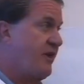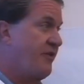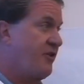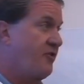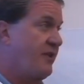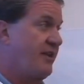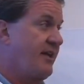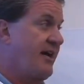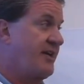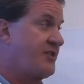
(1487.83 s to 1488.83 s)
And they're doing a
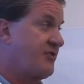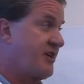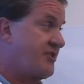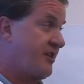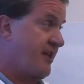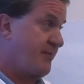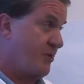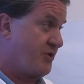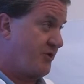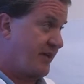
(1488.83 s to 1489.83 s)
lot of stretching, that
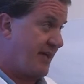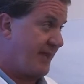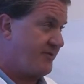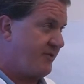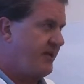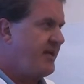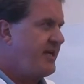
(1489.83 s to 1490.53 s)
posterior capsule,